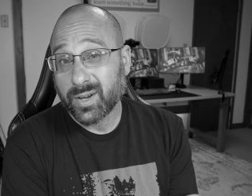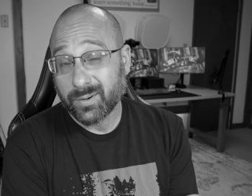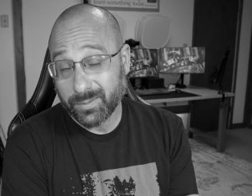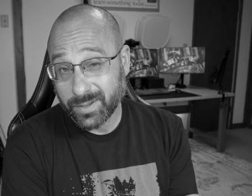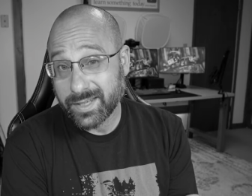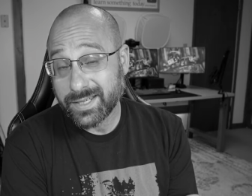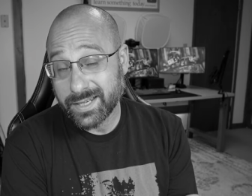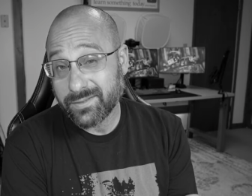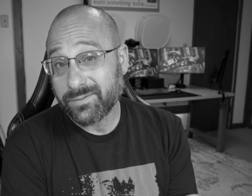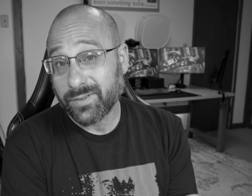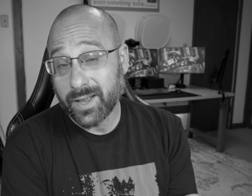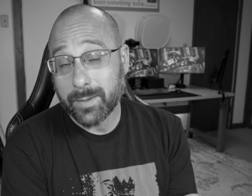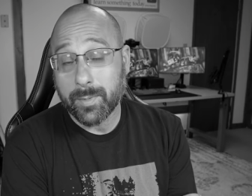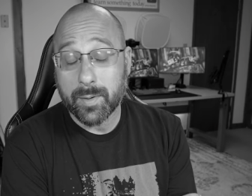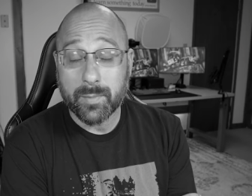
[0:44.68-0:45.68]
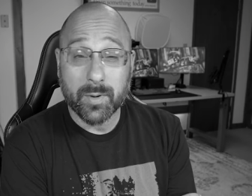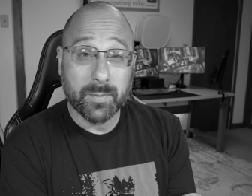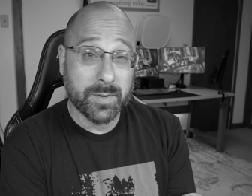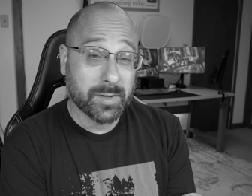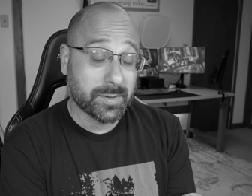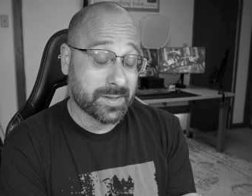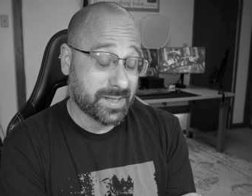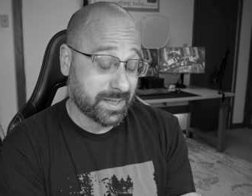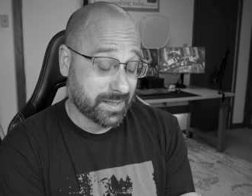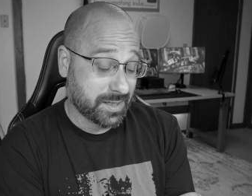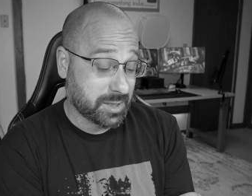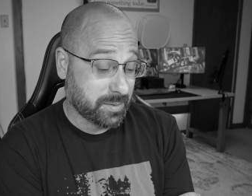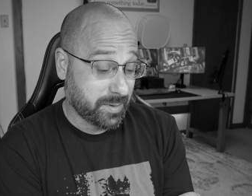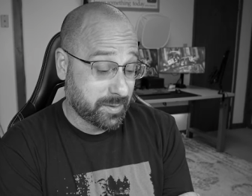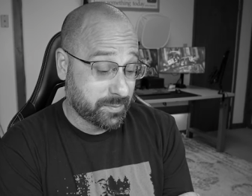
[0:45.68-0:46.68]
I really did fly my Mobeetle six
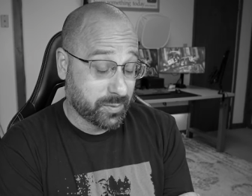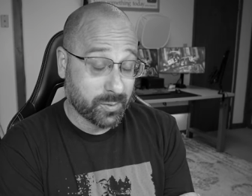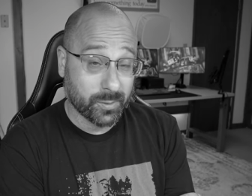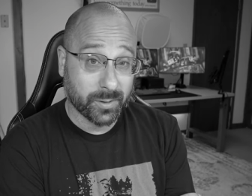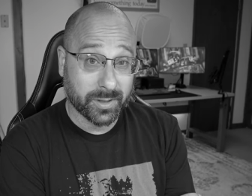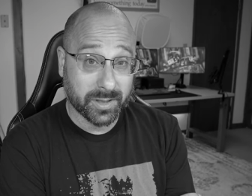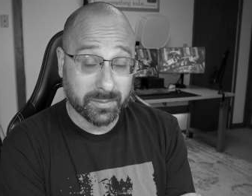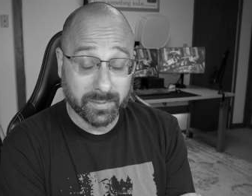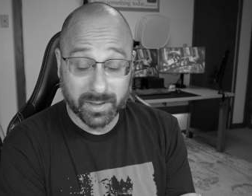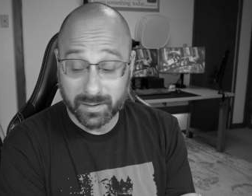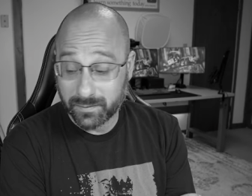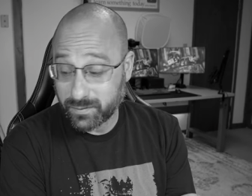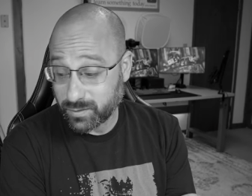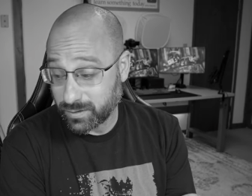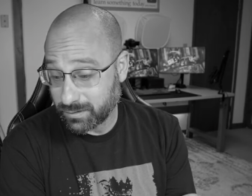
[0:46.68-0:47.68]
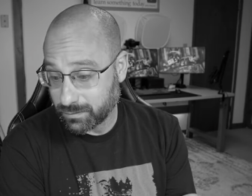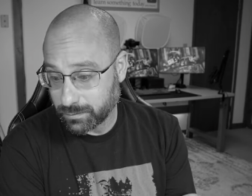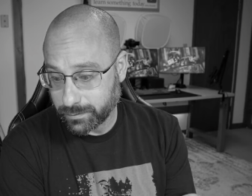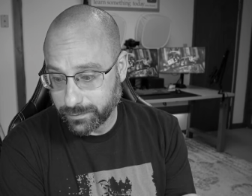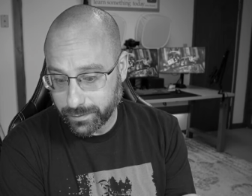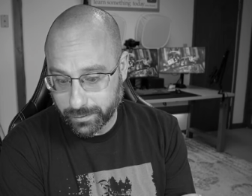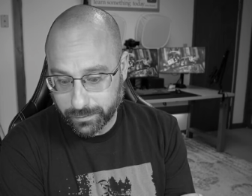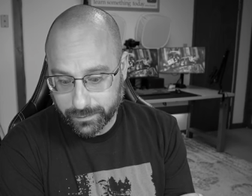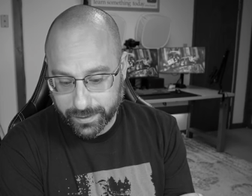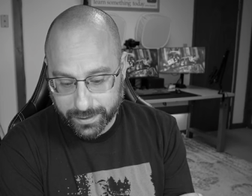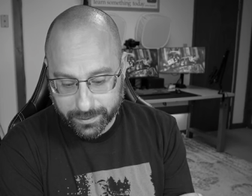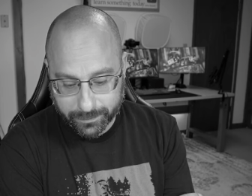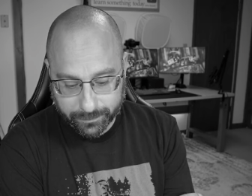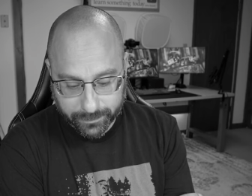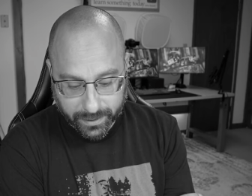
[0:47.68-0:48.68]
into my pool in the middle of doing a review of it,
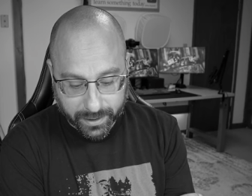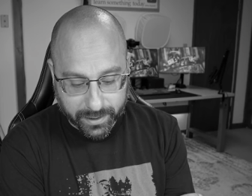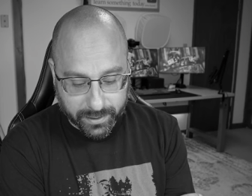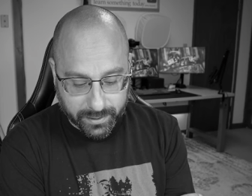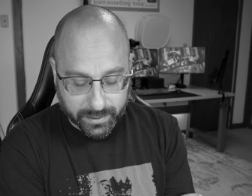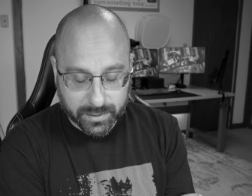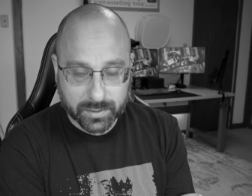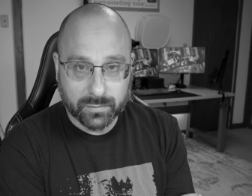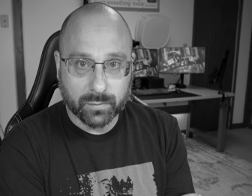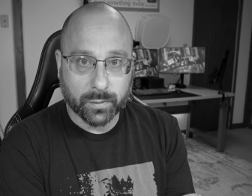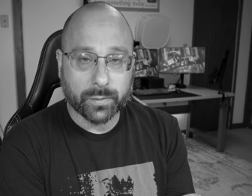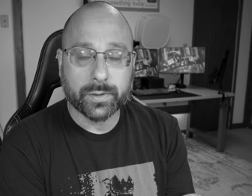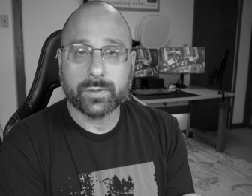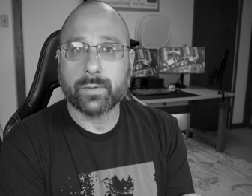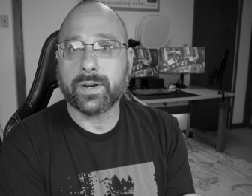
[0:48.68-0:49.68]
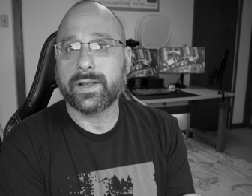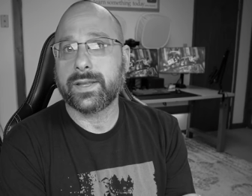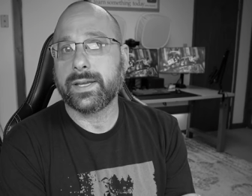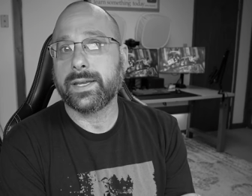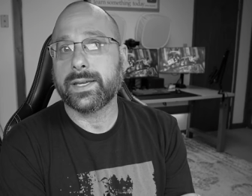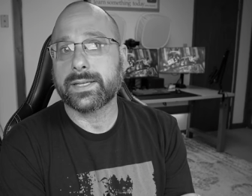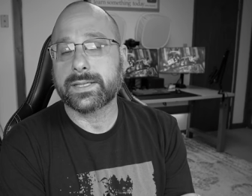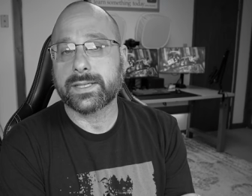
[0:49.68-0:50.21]
and it ruined one of the E S